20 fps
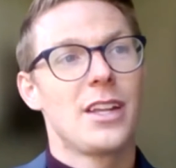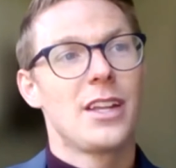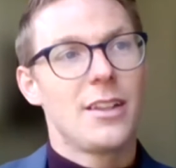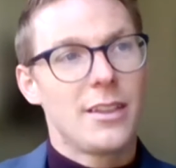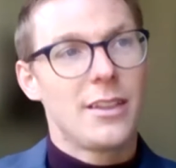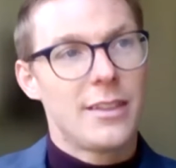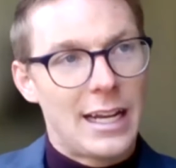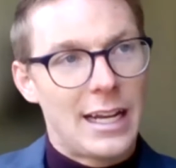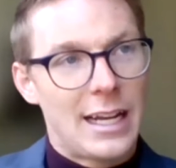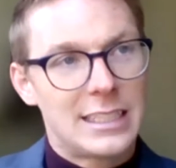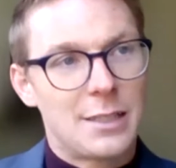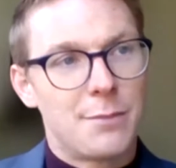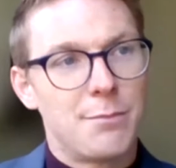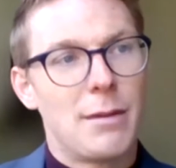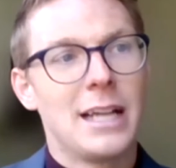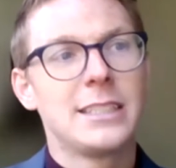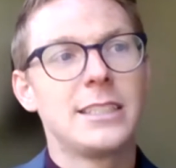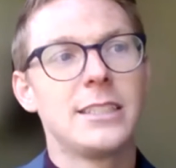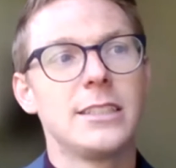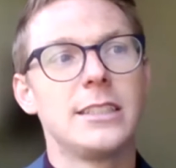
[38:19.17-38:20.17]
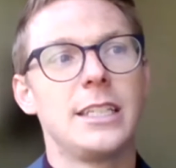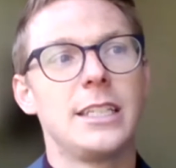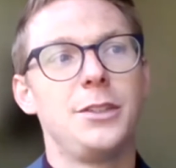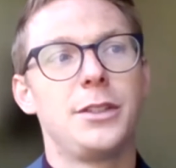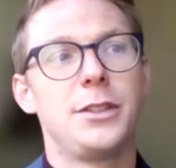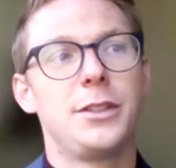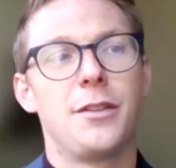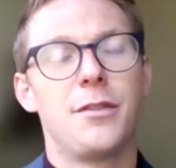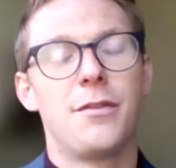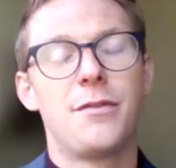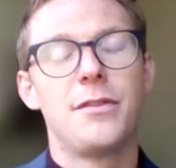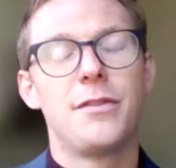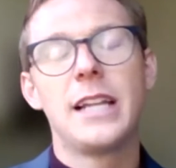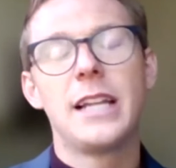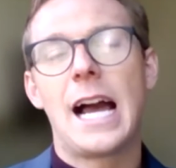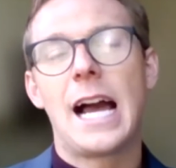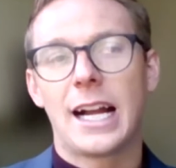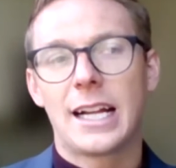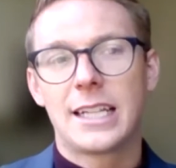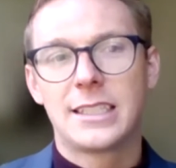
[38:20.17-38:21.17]
that it's a muscle that you could
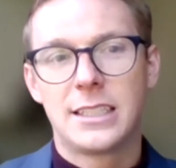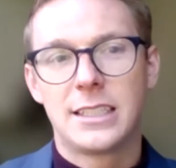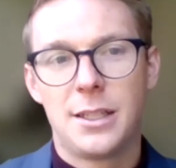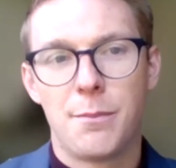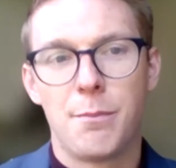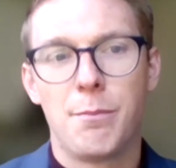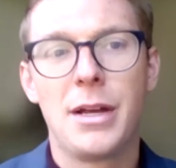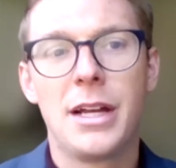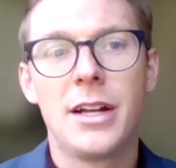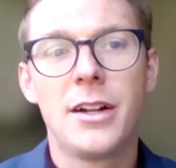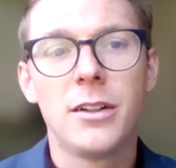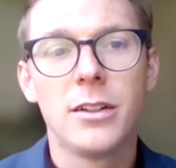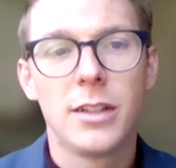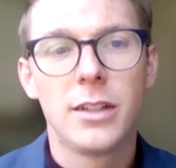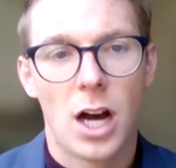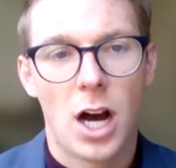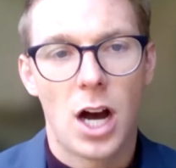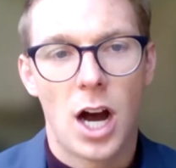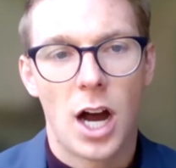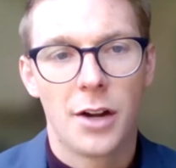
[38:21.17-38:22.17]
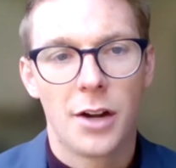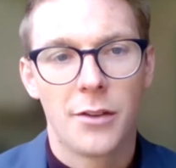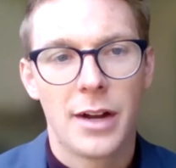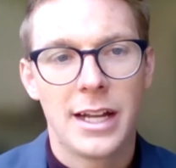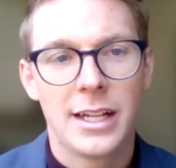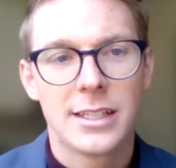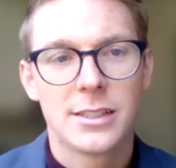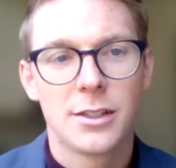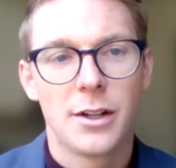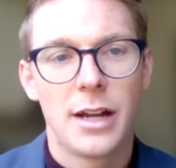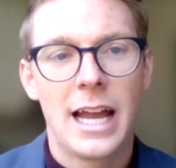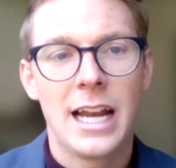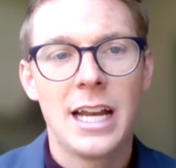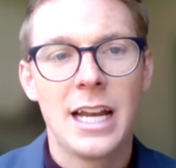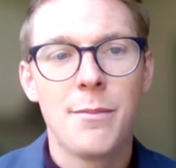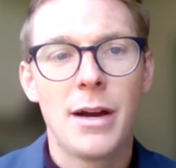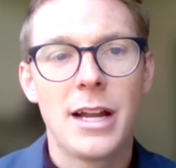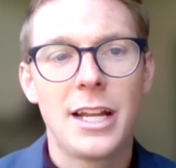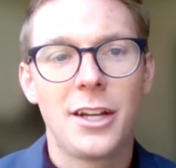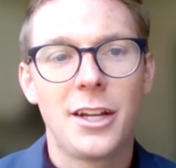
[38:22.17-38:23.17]
flex to build on, right? So
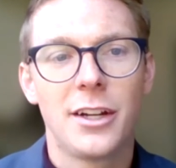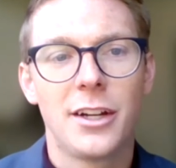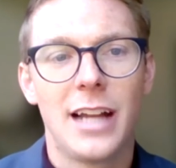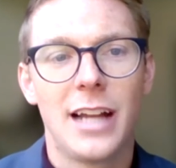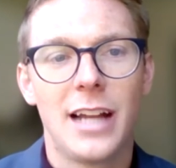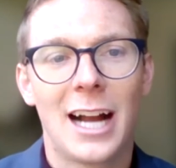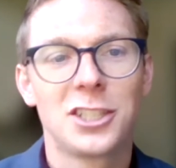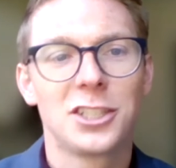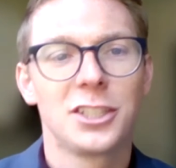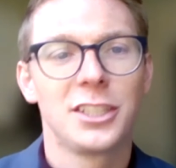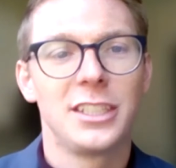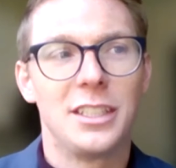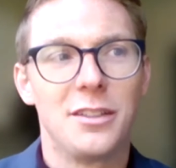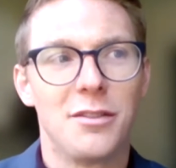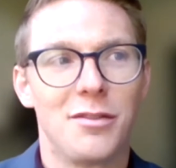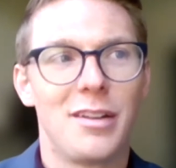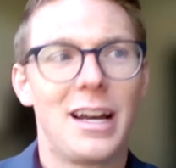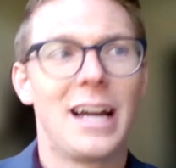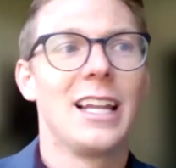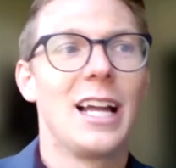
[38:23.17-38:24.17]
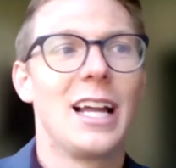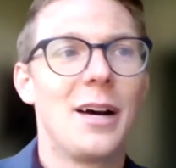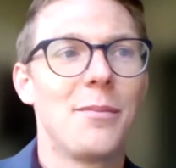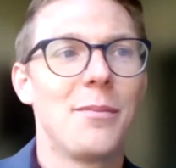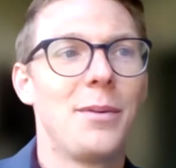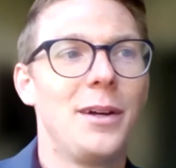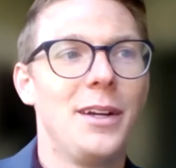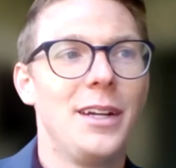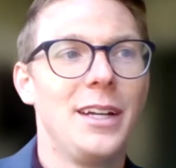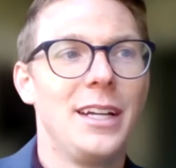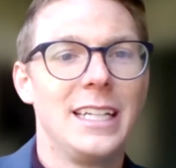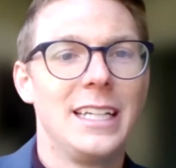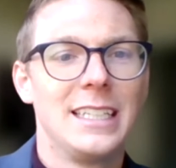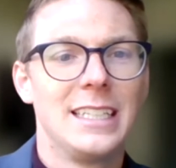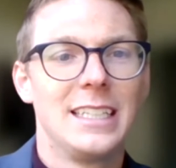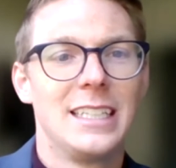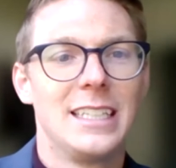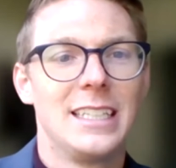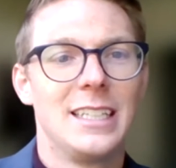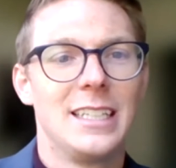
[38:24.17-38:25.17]
anybody could actually develop
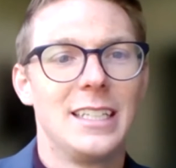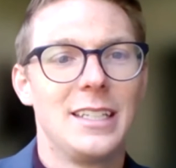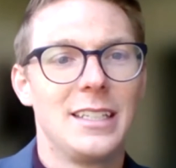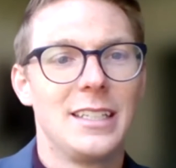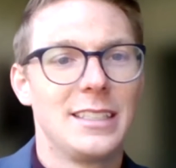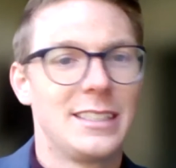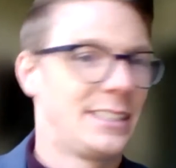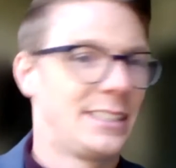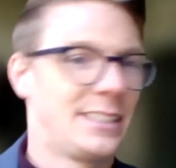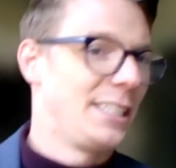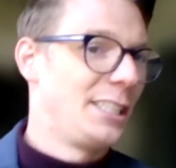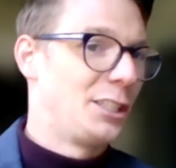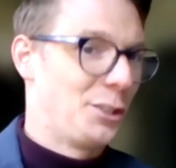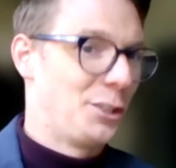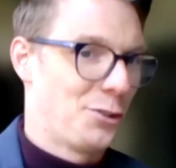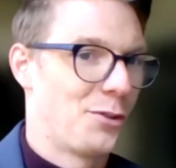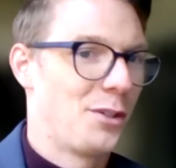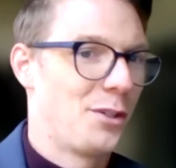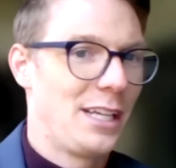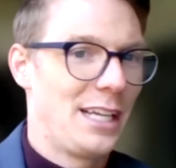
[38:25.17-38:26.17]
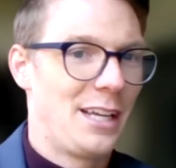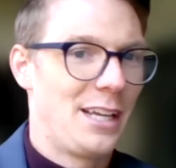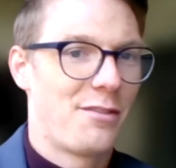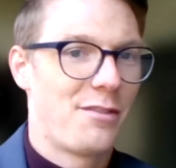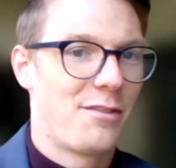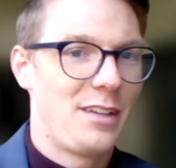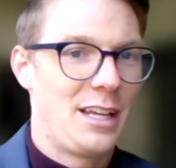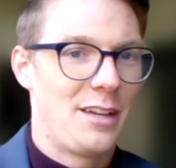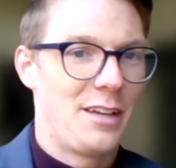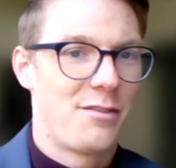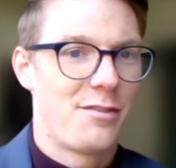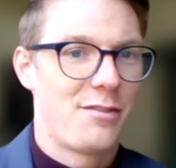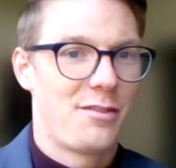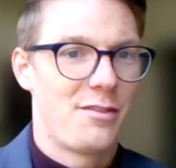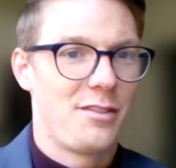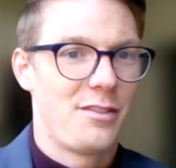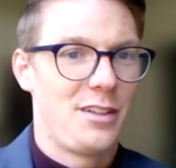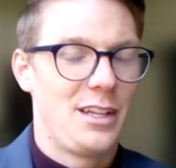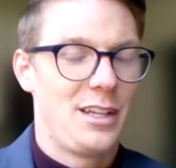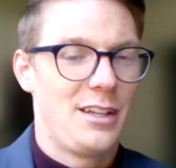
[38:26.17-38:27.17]
Sisu if
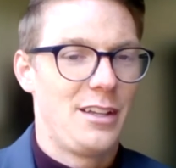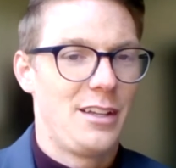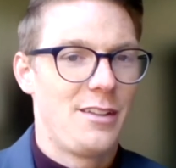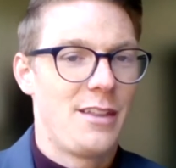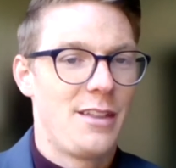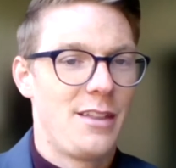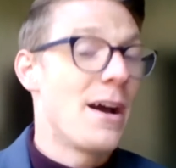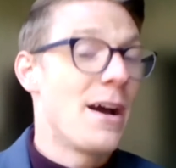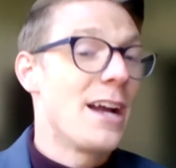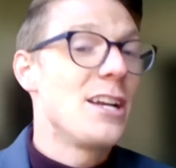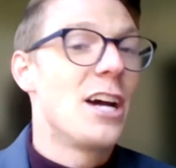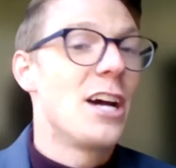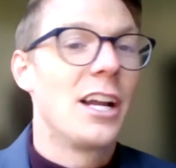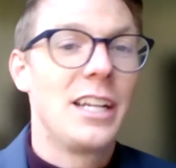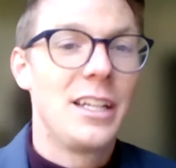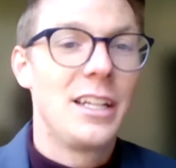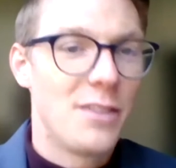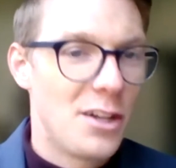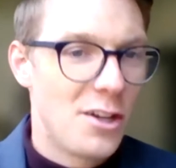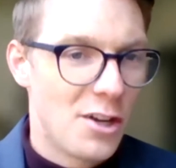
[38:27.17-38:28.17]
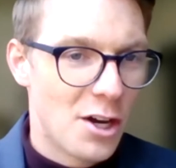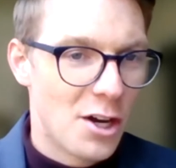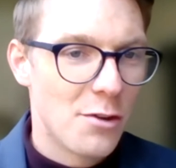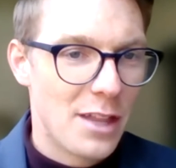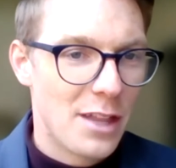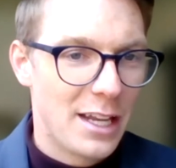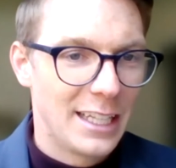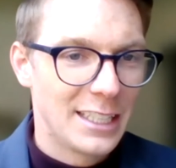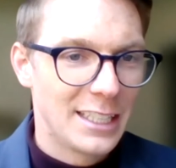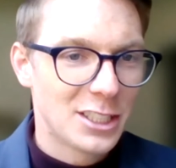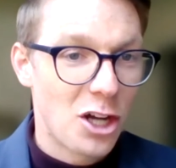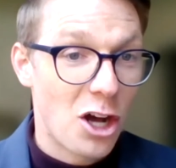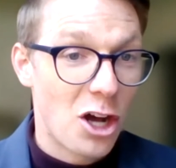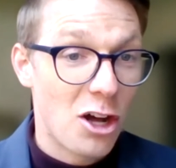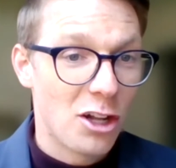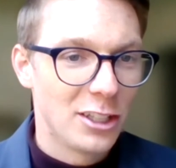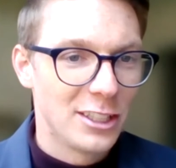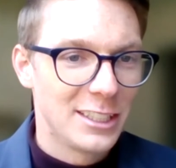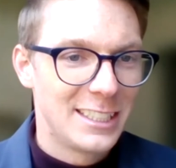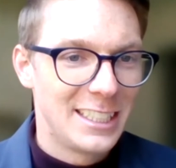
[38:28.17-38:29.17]
they might not even know that it's
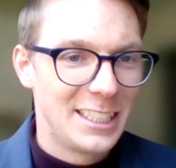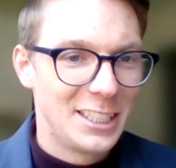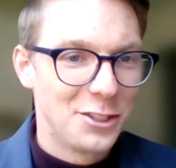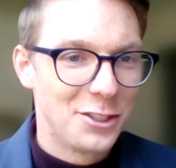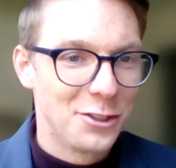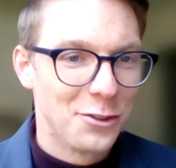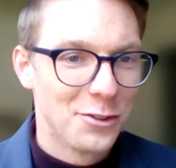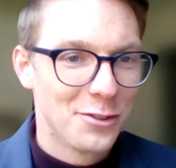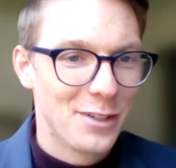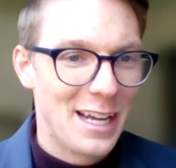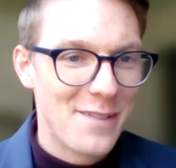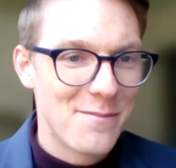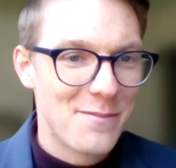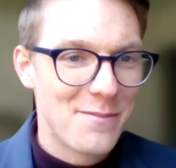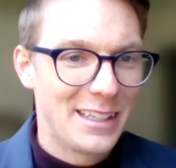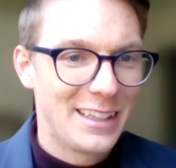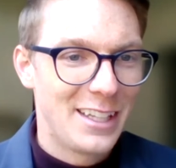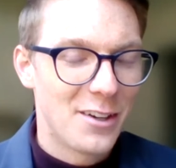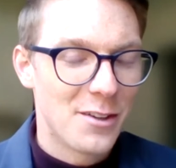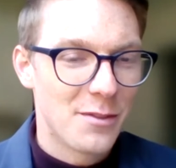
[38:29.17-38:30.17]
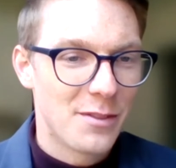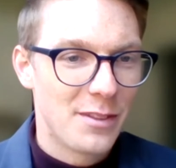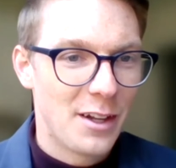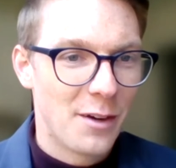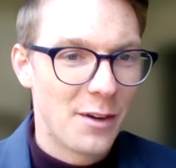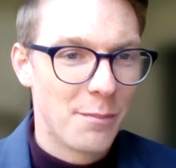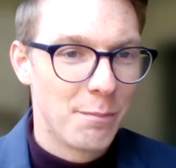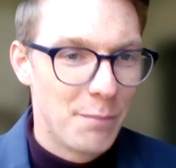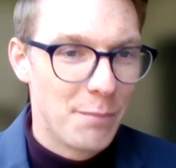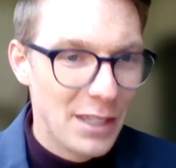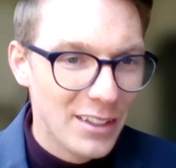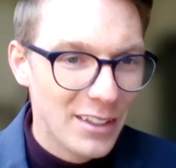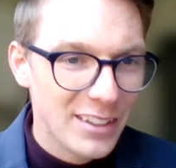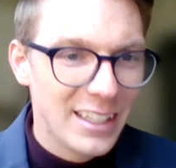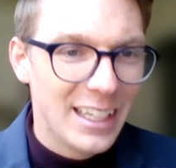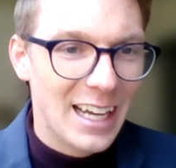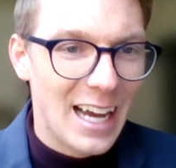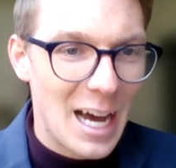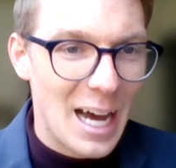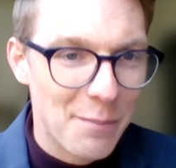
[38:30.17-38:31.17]
called Sisu, right? But they're
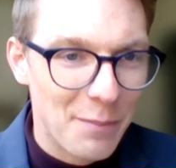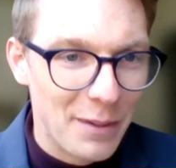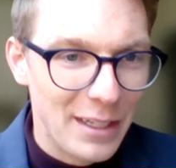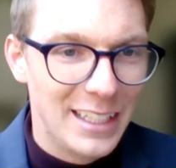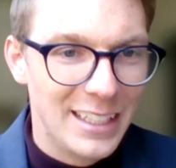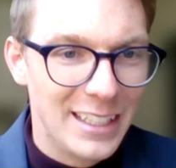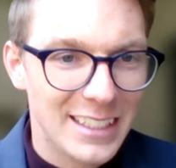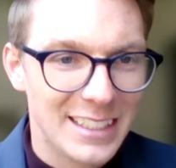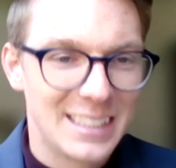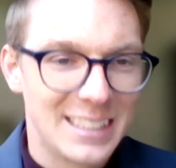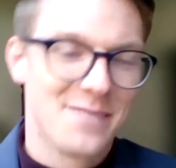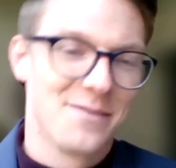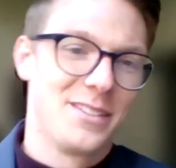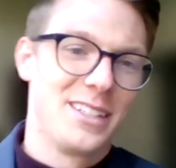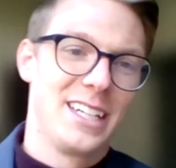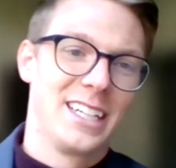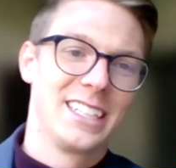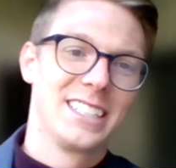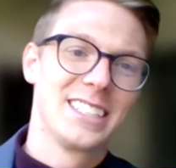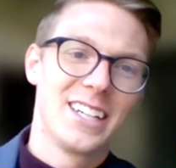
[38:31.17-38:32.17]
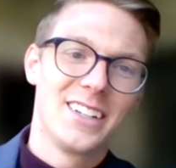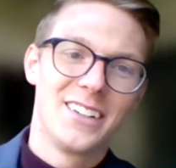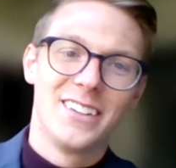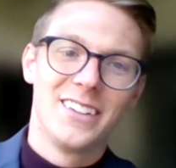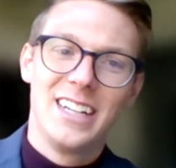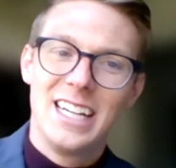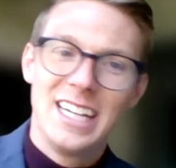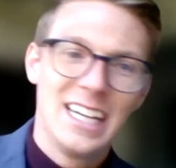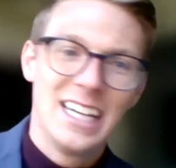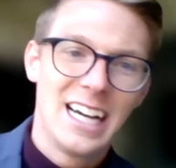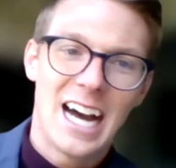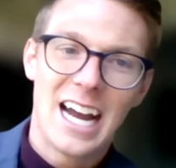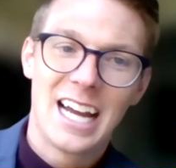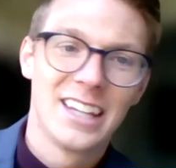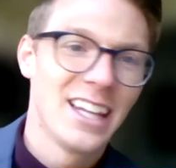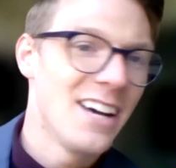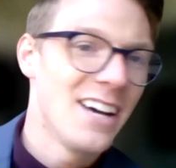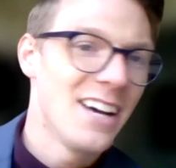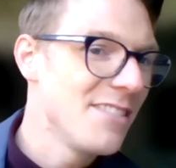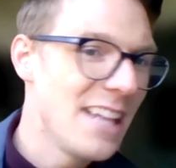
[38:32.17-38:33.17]
building up into something. So I
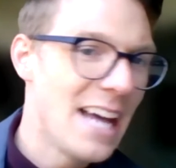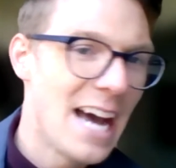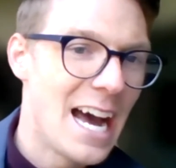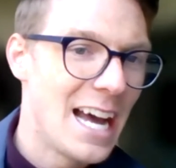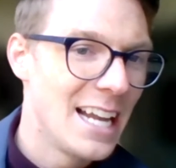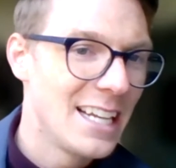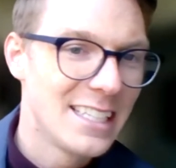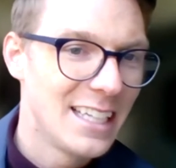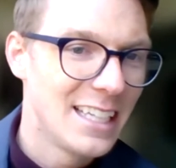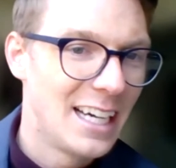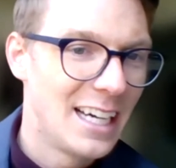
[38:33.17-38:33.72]
love that,